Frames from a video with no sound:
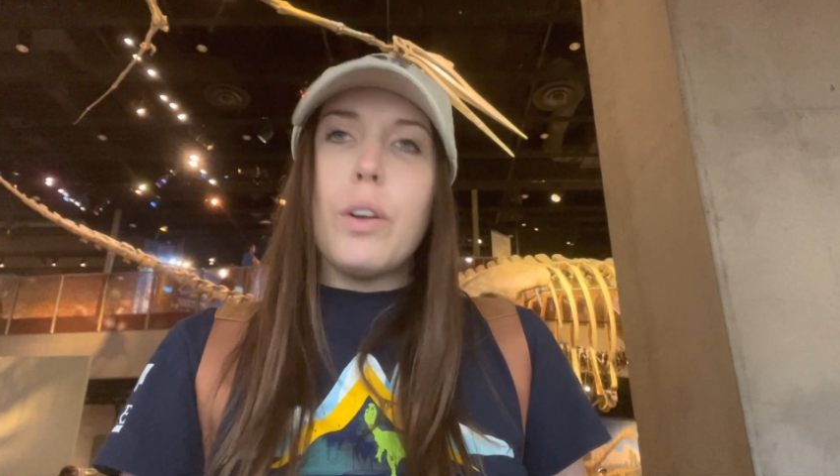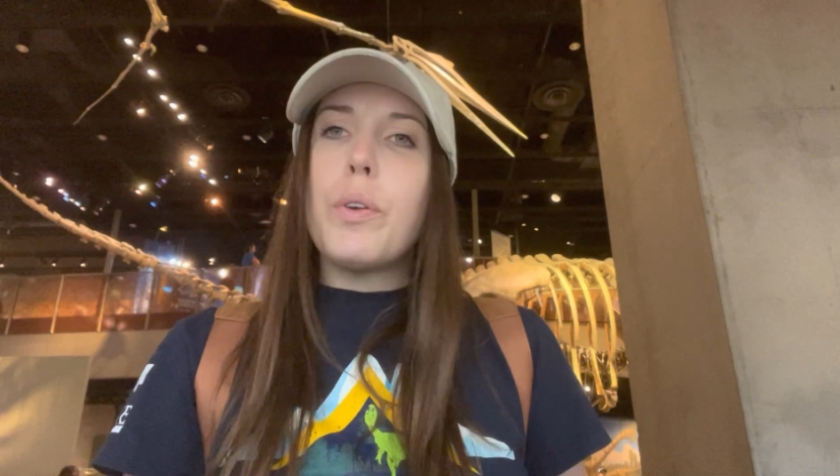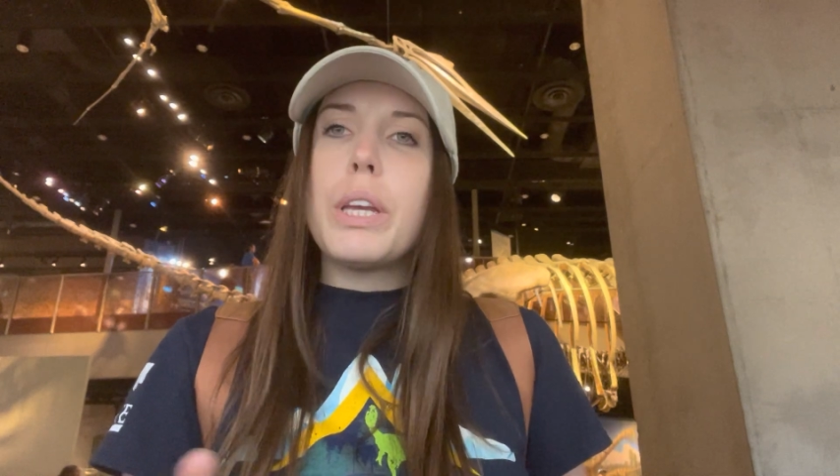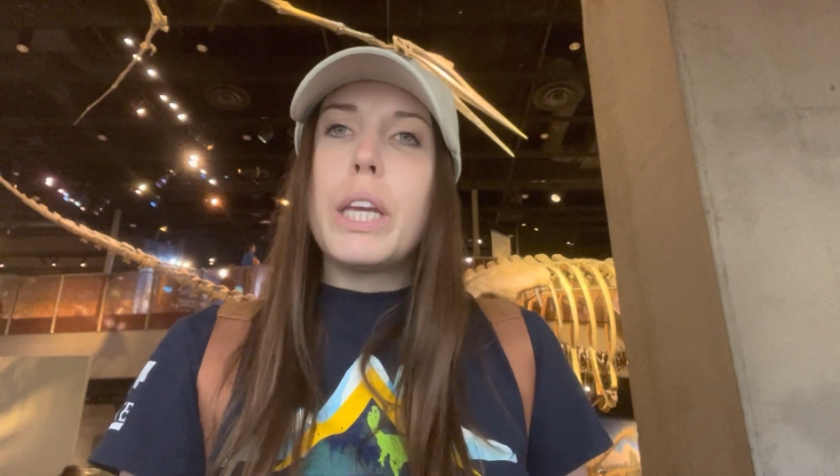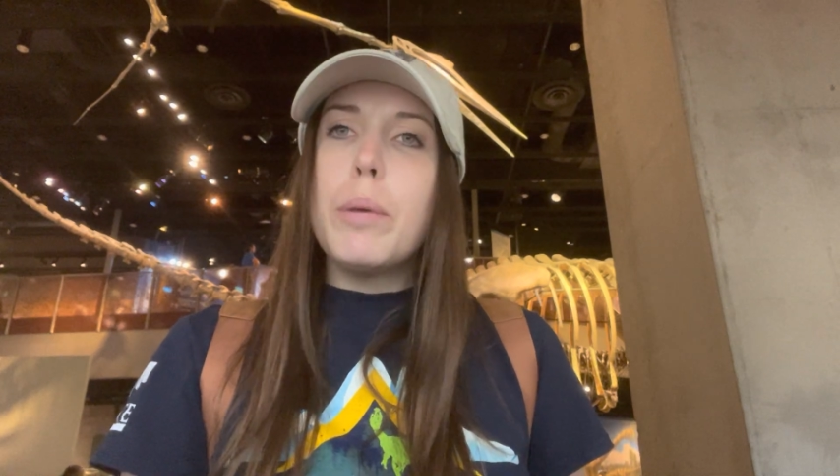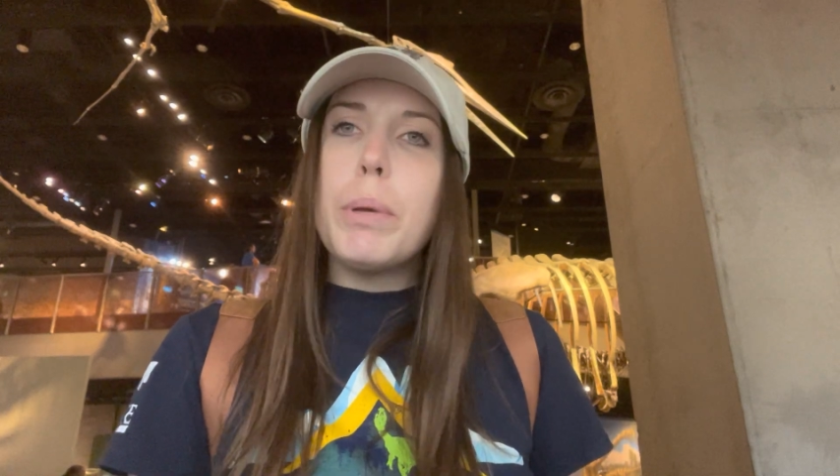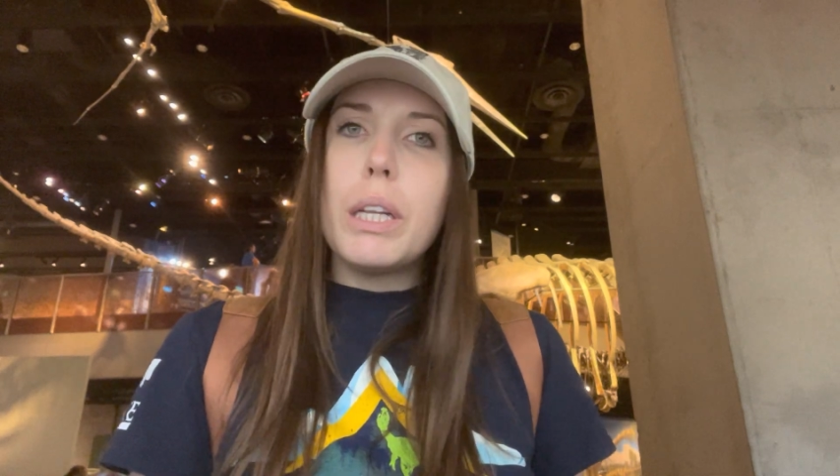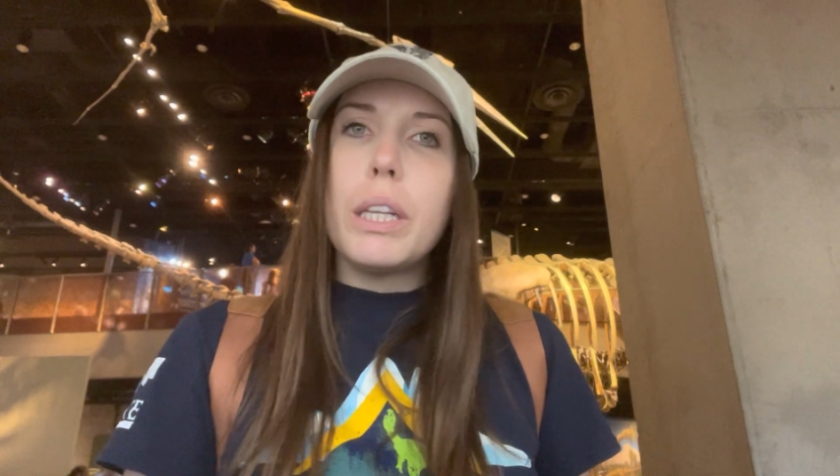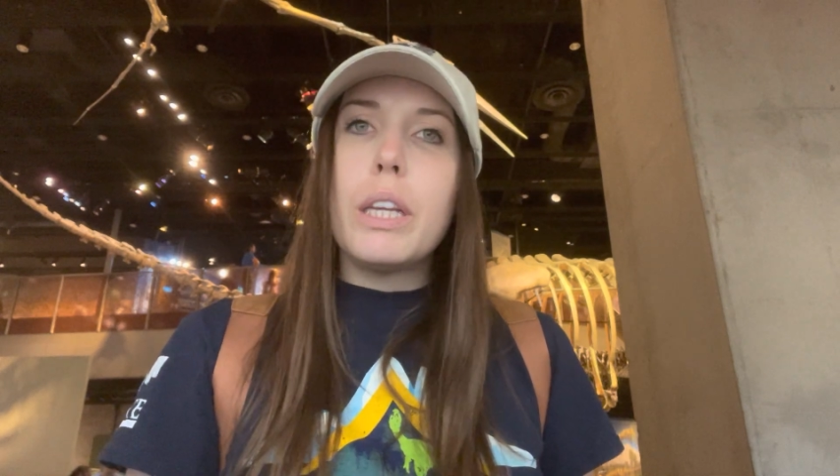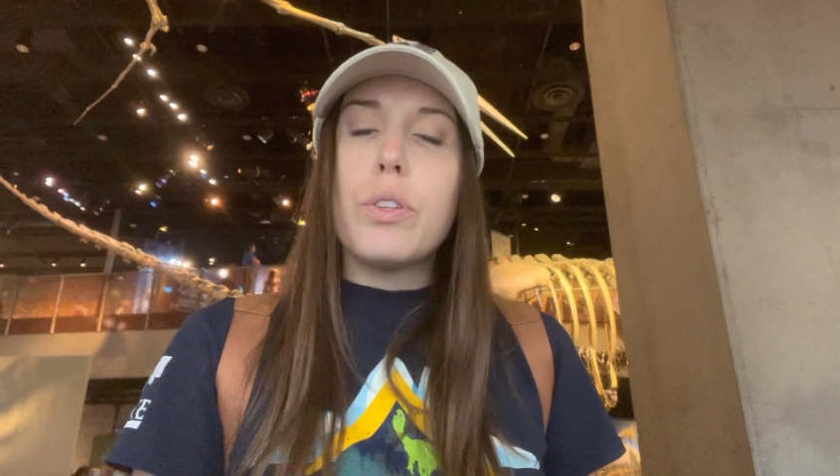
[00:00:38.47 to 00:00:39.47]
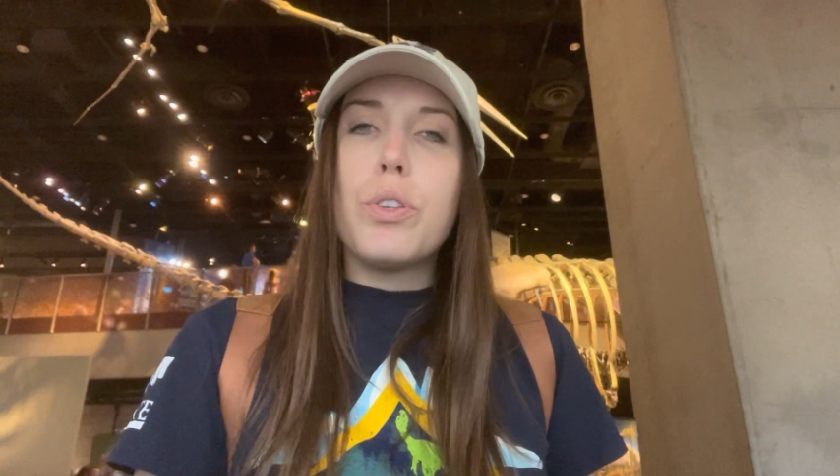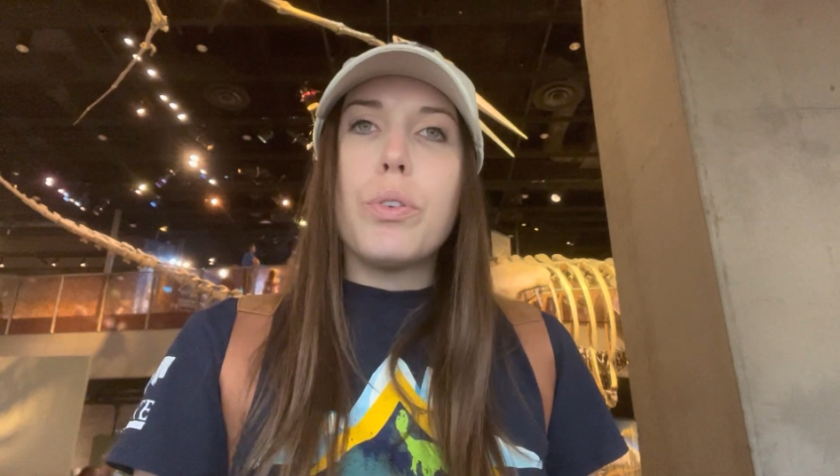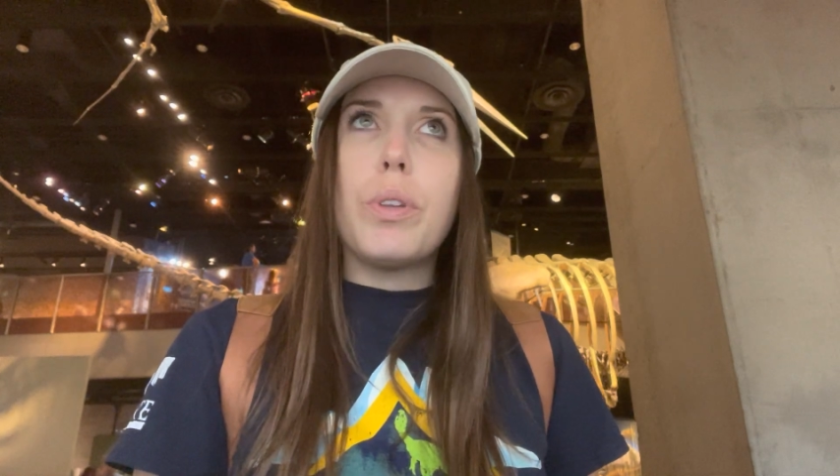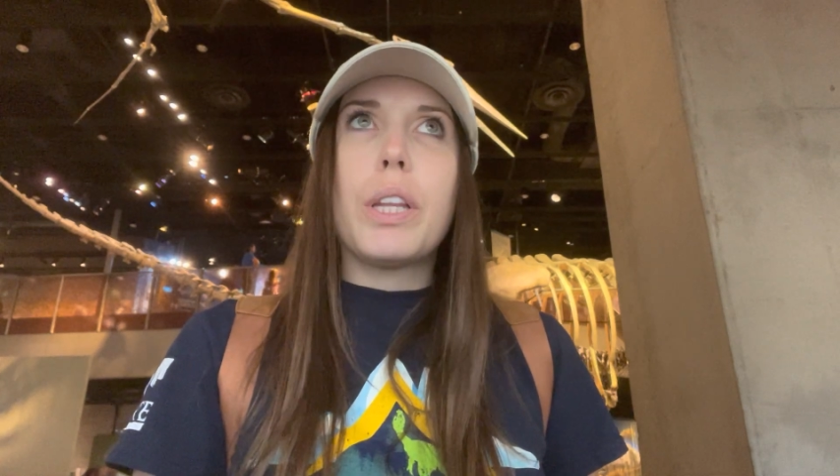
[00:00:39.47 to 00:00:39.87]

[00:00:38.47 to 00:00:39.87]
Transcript: don't know, they keep it clean too.